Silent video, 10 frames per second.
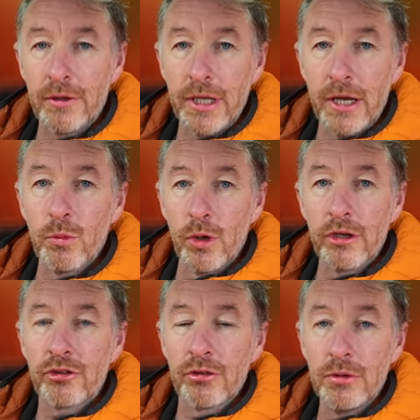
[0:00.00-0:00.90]
I only had one
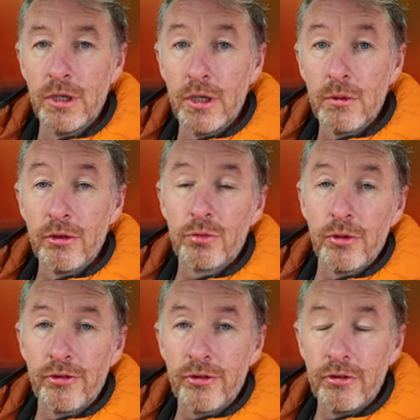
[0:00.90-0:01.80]
issue, which
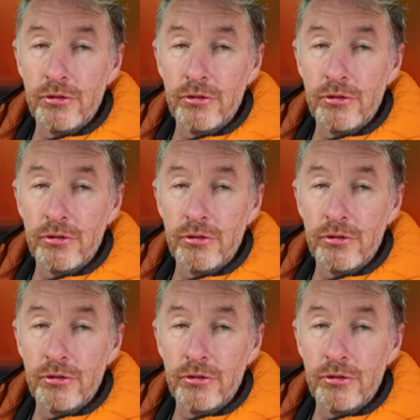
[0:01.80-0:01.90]
was